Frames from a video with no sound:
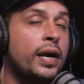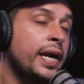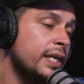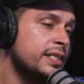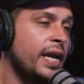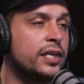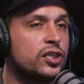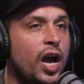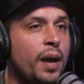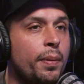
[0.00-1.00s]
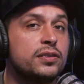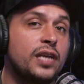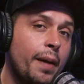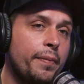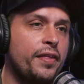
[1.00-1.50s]
So I got a second job on
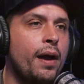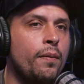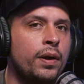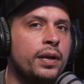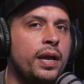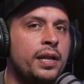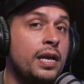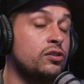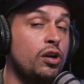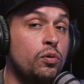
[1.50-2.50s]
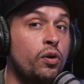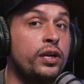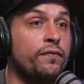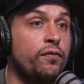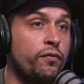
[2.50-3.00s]
top of that one, and I started
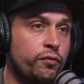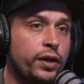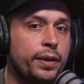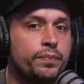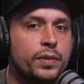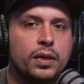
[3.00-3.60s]
working for free.